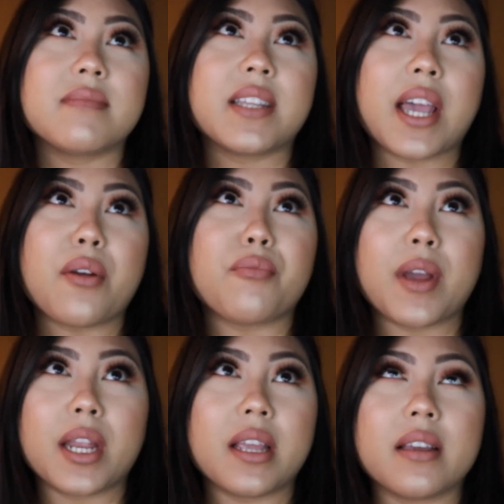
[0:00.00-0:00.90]
Getting
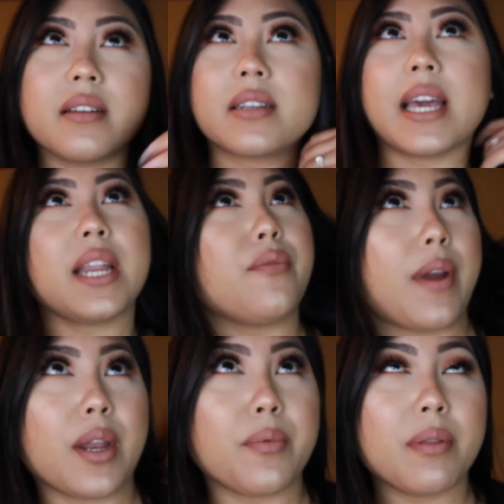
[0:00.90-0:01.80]

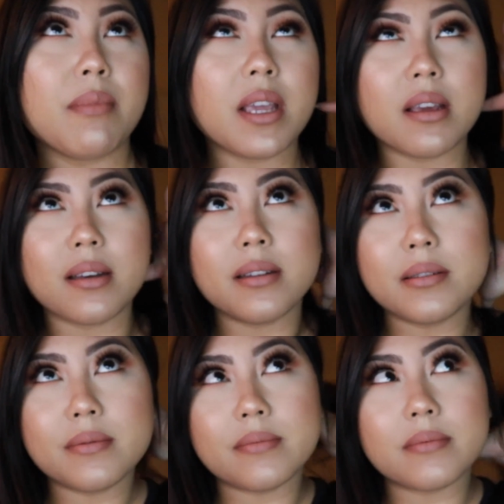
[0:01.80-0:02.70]
ready with me.
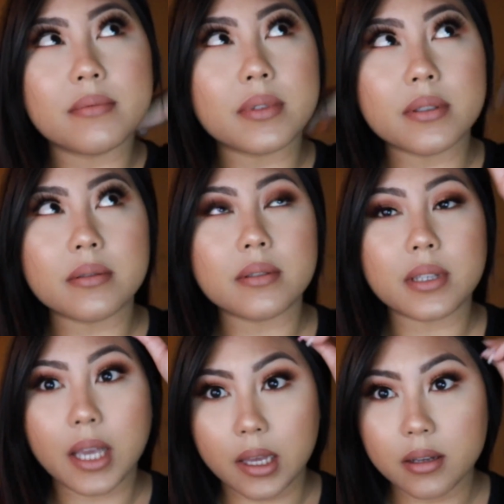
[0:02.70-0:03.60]

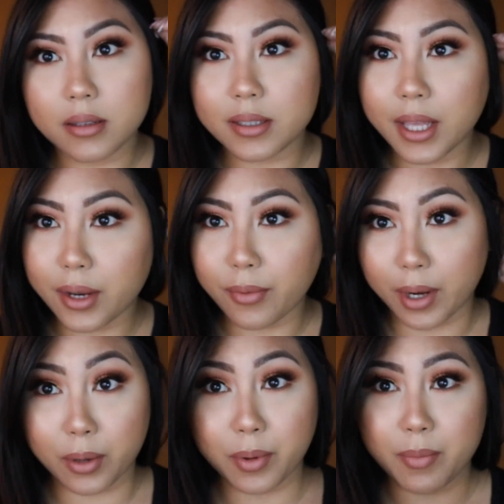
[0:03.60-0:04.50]
Yeah, getting
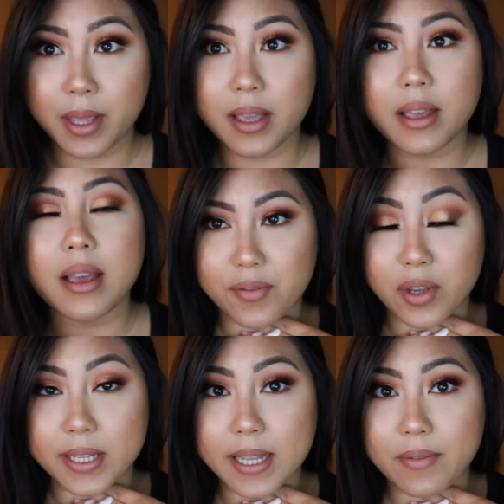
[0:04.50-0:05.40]
ready with me. If you
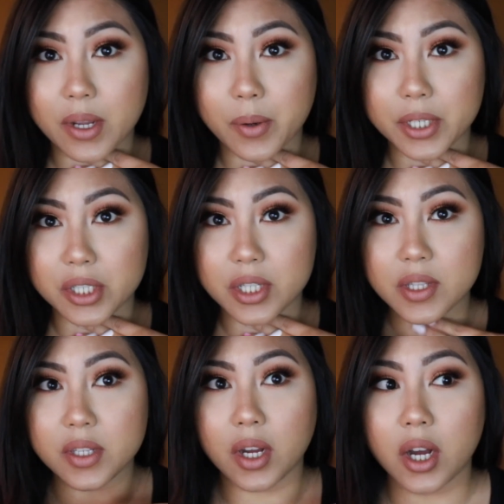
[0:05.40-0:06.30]
guys have any
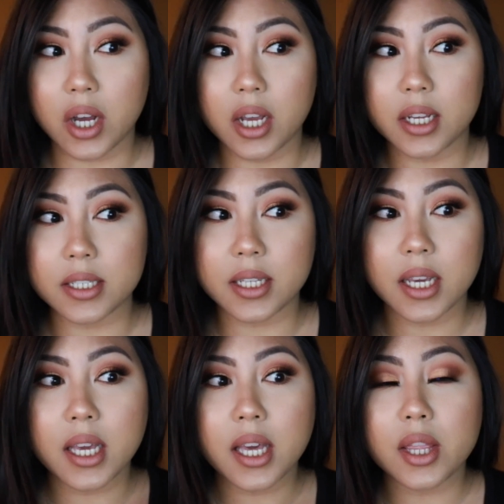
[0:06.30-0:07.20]
questions on
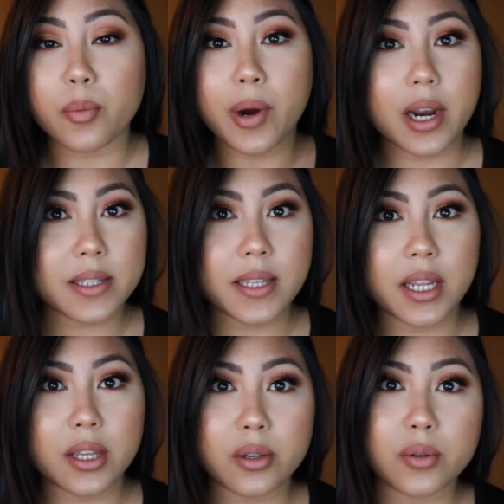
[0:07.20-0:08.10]
the products that I
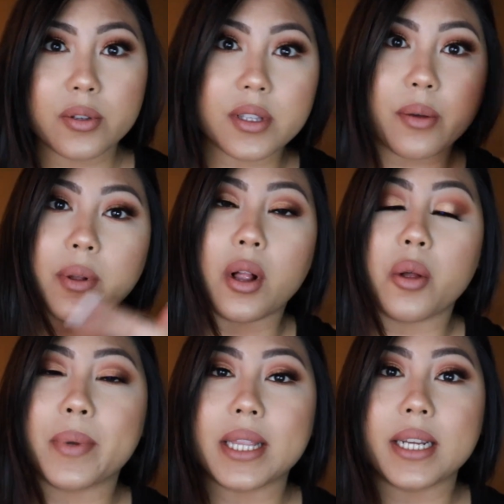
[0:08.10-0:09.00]
use, they will all
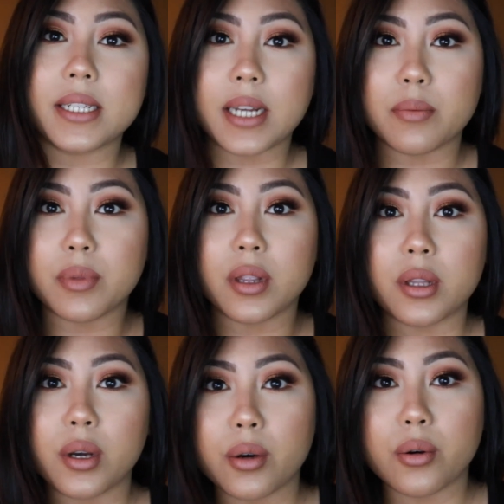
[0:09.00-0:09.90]
be linked down
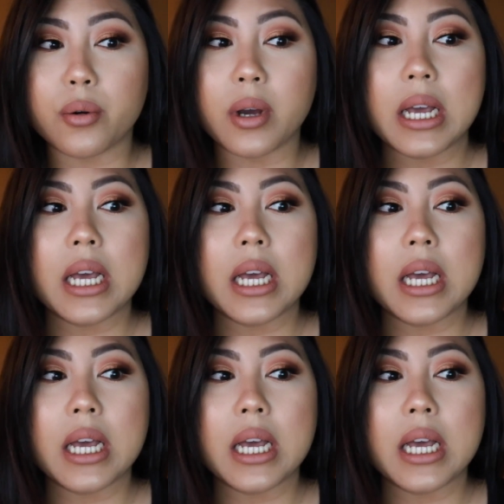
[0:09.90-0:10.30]
below.